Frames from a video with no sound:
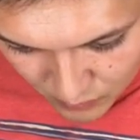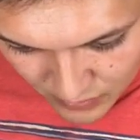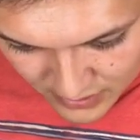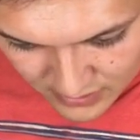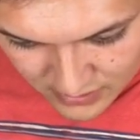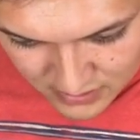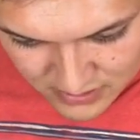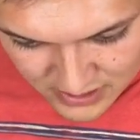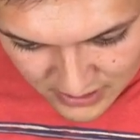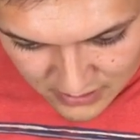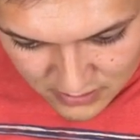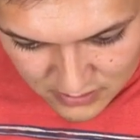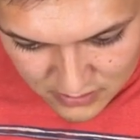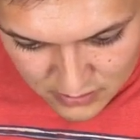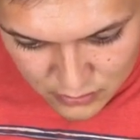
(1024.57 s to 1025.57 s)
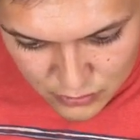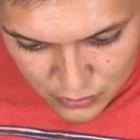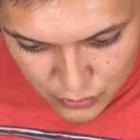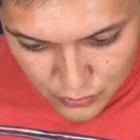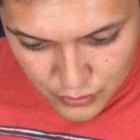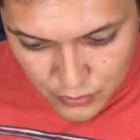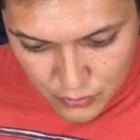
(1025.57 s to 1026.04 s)
What tint
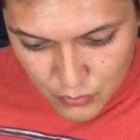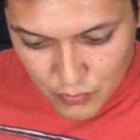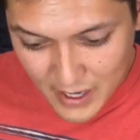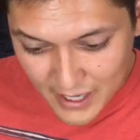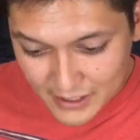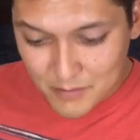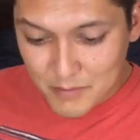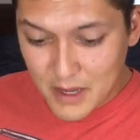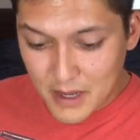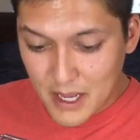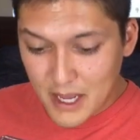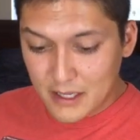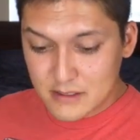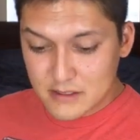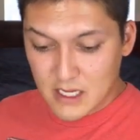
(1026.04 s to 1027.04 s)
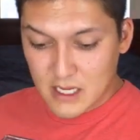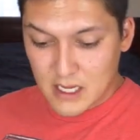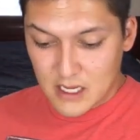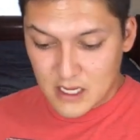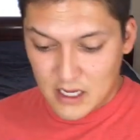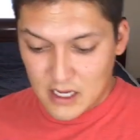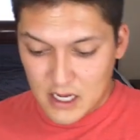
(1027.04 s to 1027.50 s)
do you recommend?
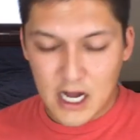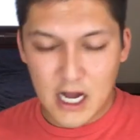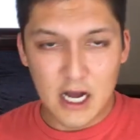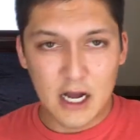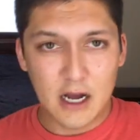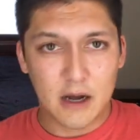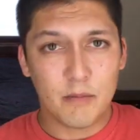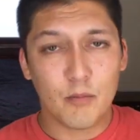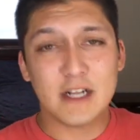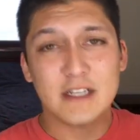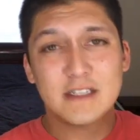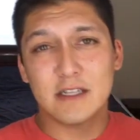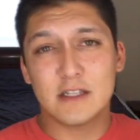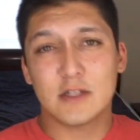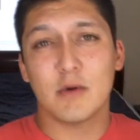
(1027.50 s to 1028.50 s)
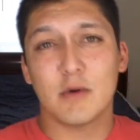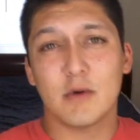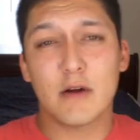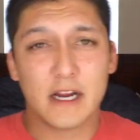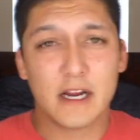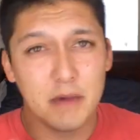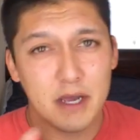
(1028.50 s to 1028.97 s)
What tint do I
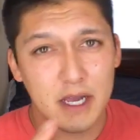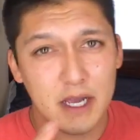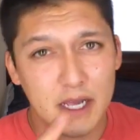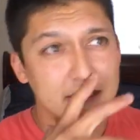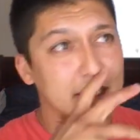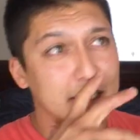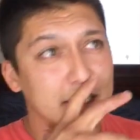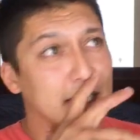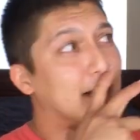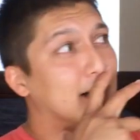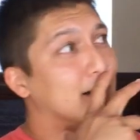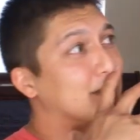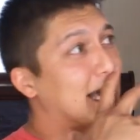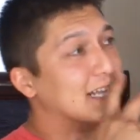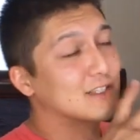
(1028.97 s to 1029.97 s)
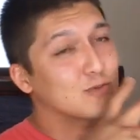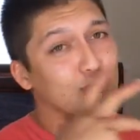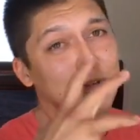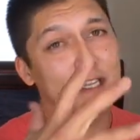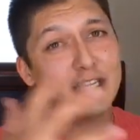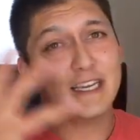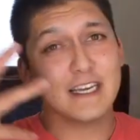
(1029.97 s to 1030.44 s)
recommend? That's
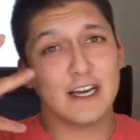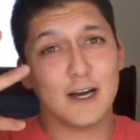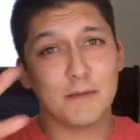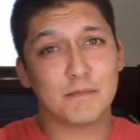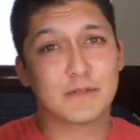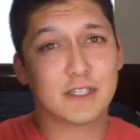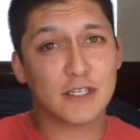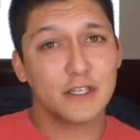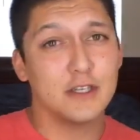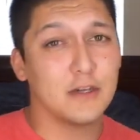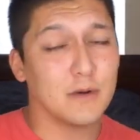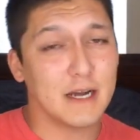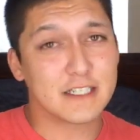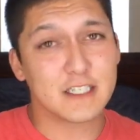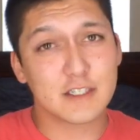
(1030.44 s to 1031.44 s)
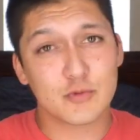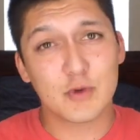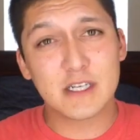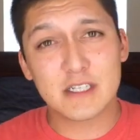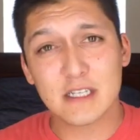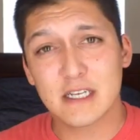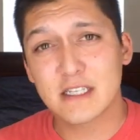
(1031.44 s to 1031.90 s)
really up to you. I just
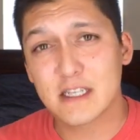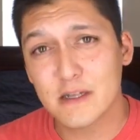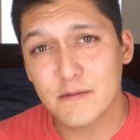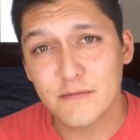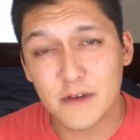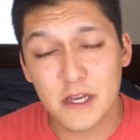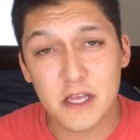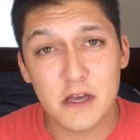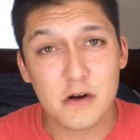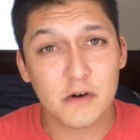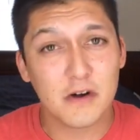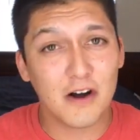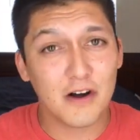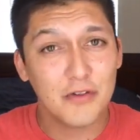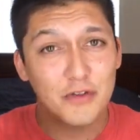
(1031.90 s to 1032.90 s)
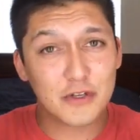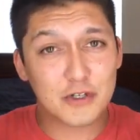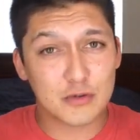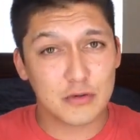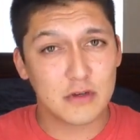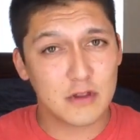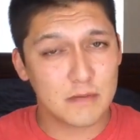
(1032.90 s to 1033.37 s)
recently did a video called The
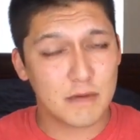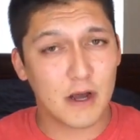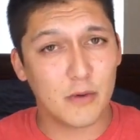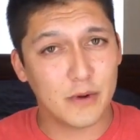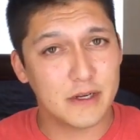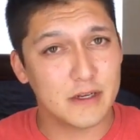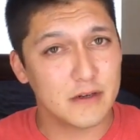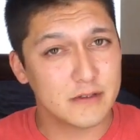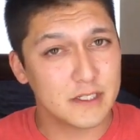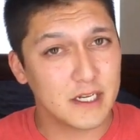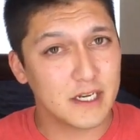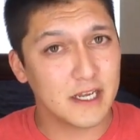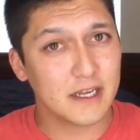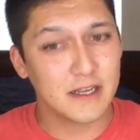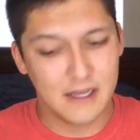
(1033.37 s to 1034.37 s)
Truth About Window Tinting.